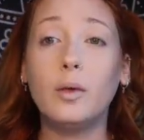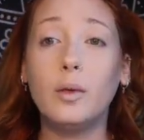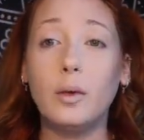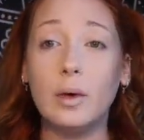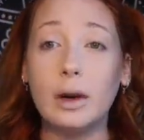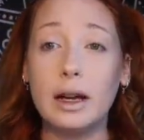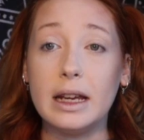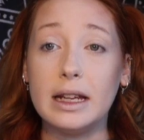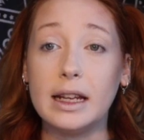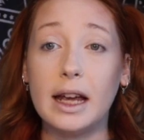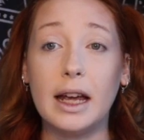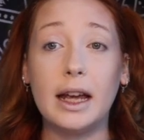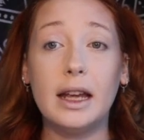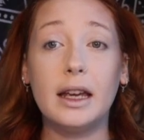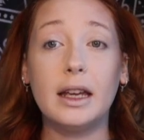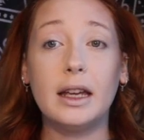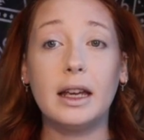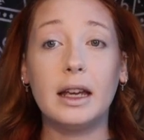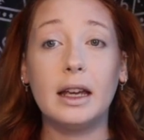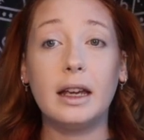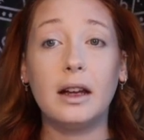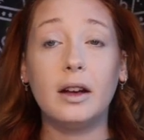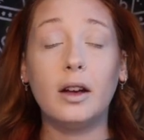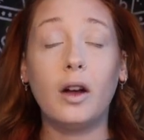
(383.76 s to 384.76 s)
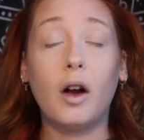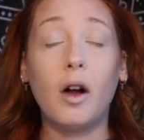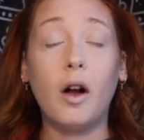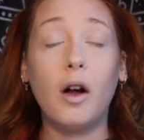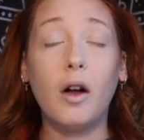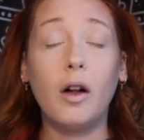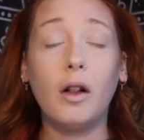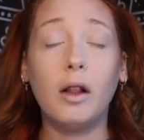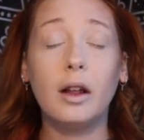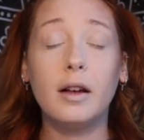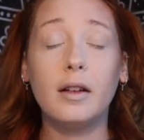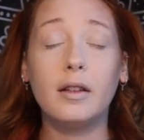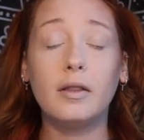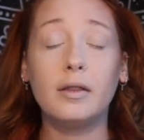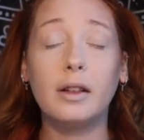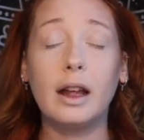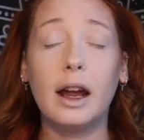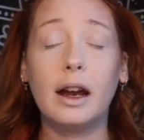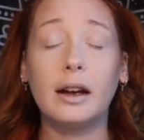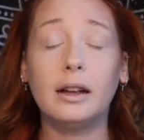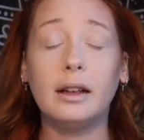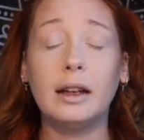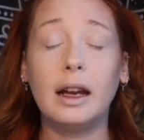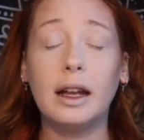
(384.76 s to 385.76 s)
we take in all of
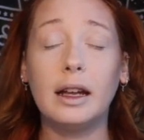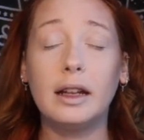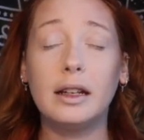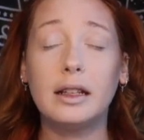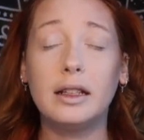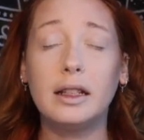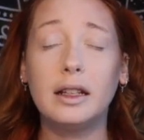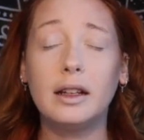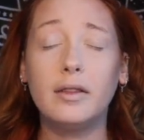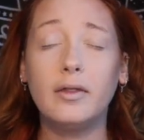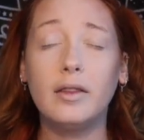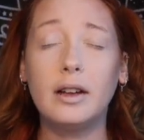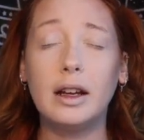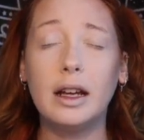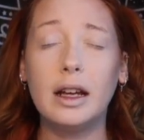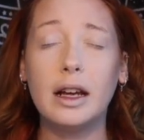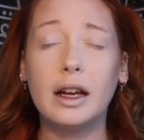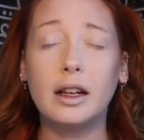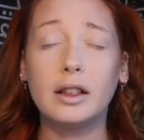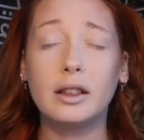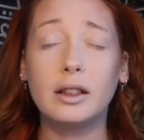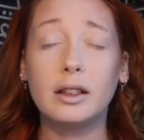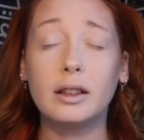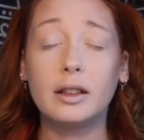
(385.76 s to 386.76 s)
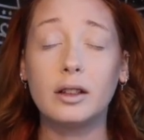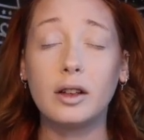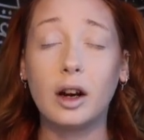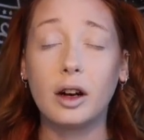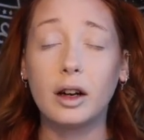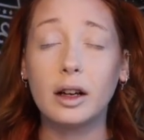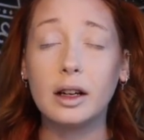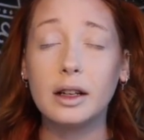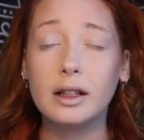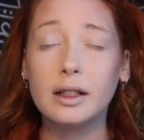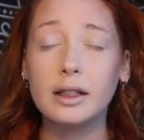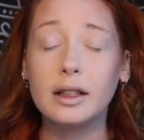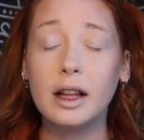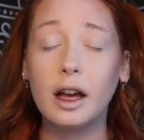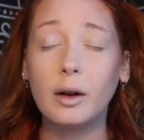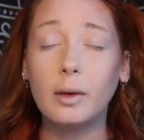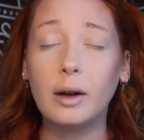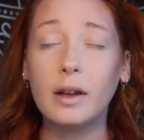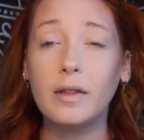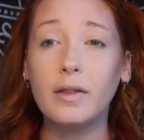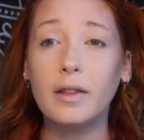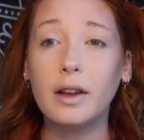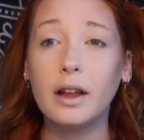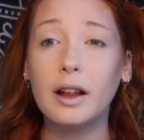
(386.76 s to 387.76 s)
that negativity and darkness that
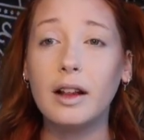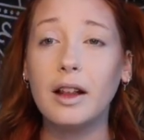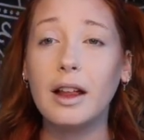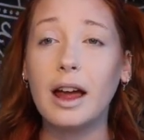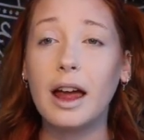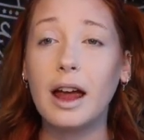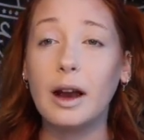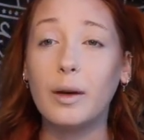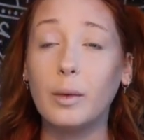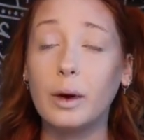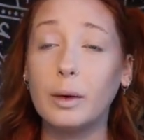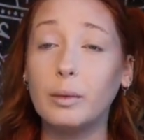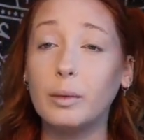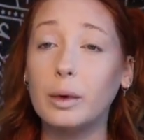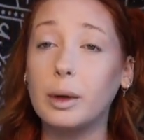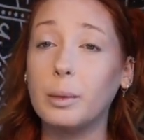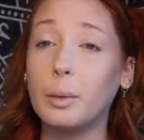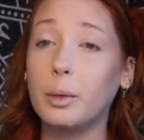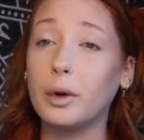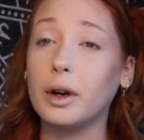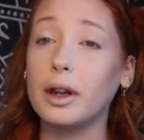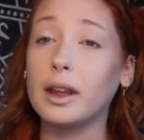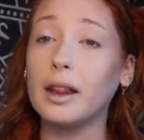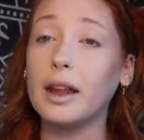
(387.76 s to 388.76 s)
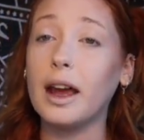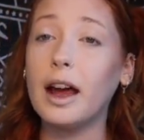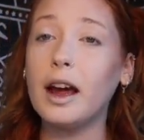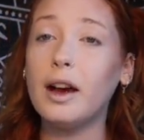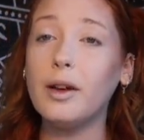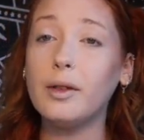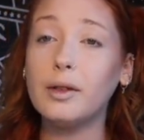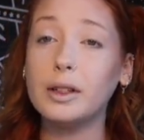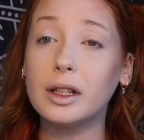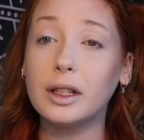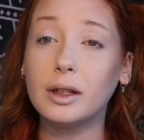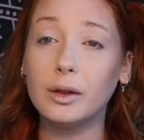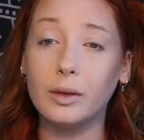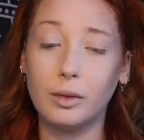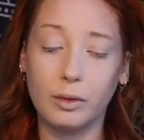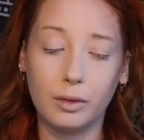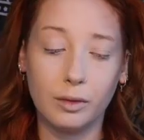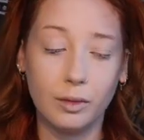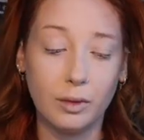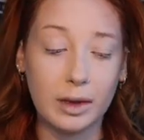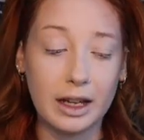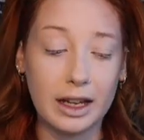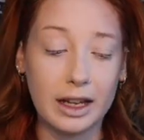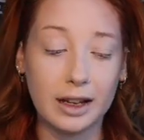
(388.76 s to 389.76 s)
we feel, and when we breathe out,
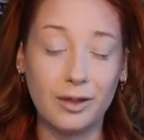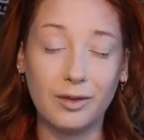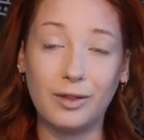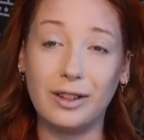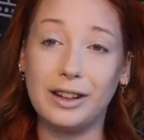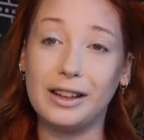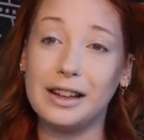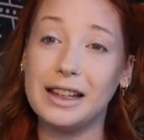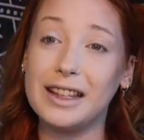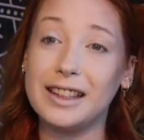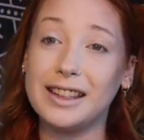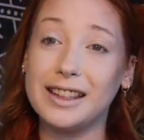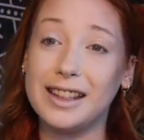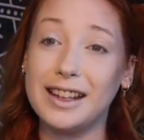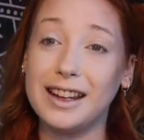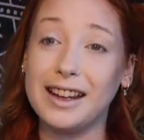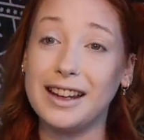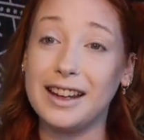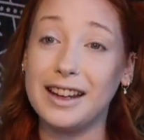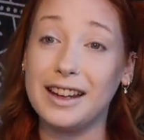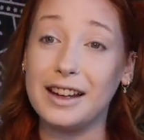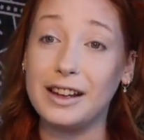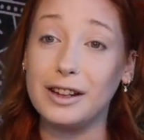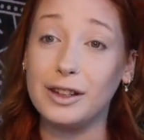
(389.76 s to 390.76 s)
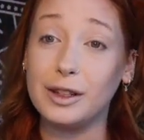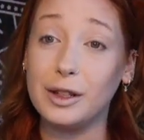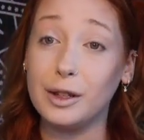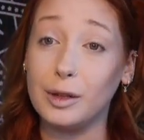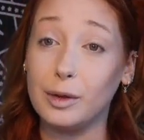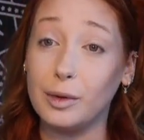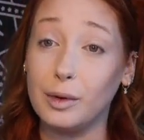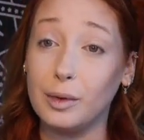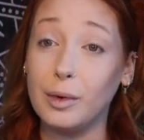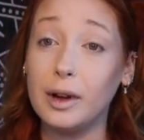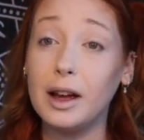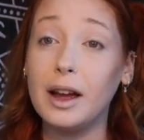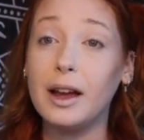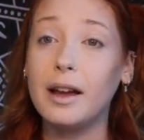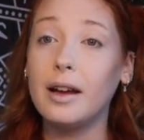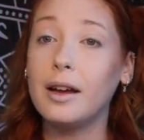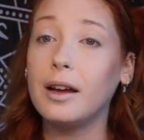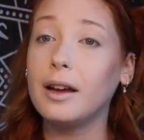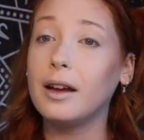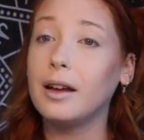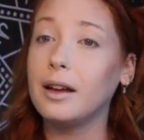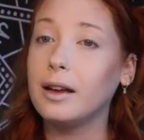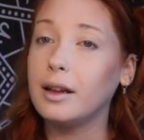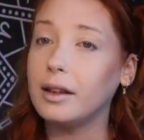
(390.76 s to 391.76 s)
we can release it into
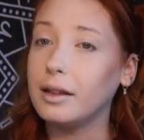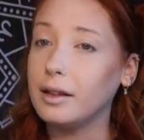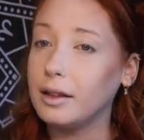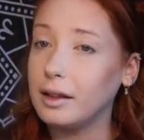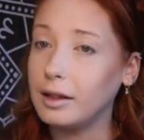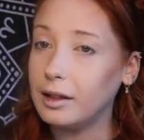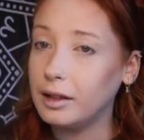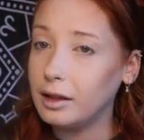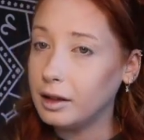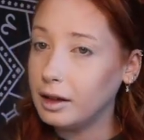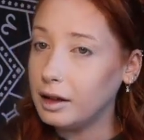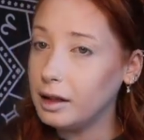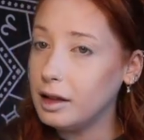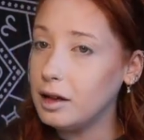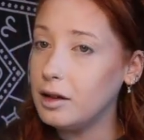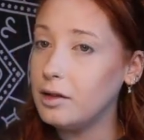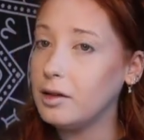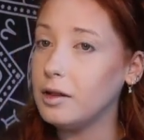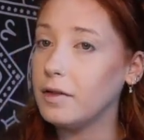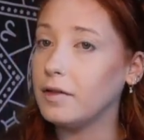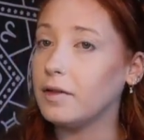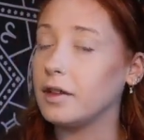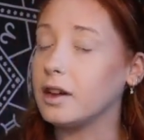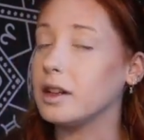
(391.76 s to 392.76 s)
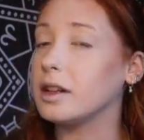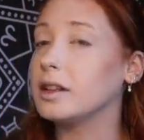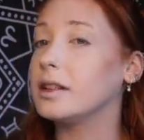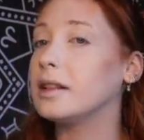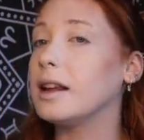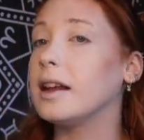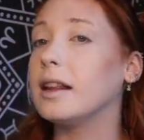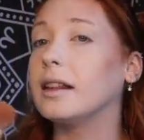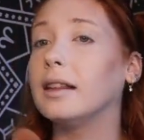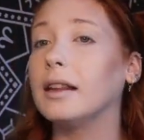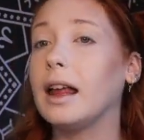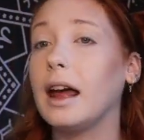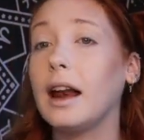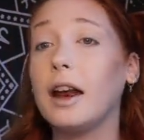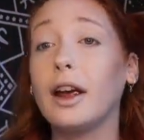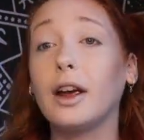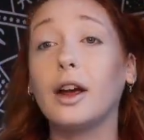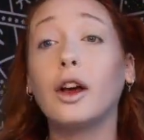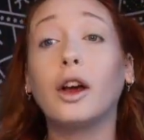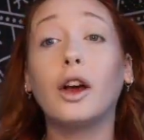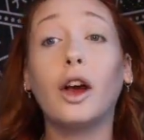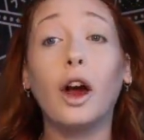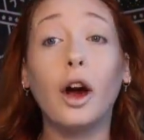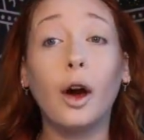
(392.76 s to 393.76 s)
the universe and let
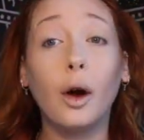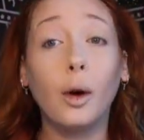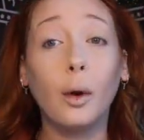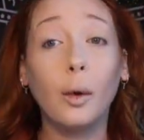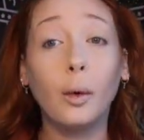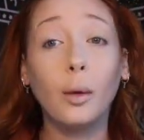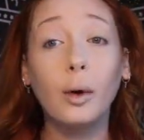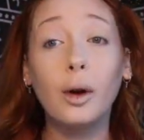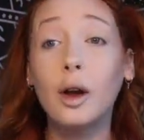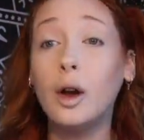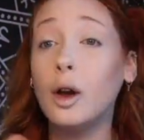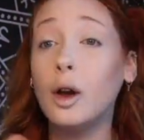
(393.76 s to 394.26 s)
it go.